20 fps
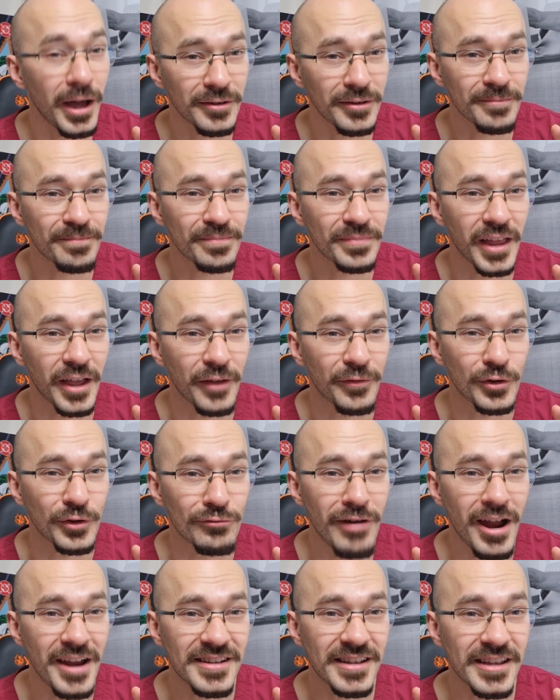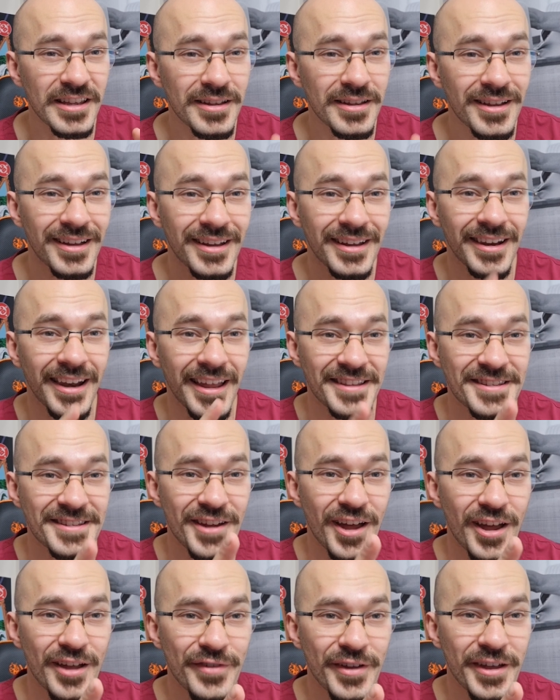but if you're ready,
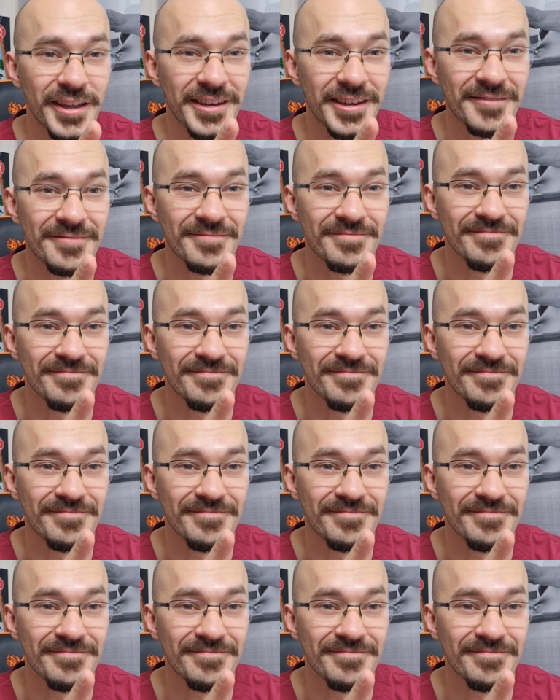let's dive in.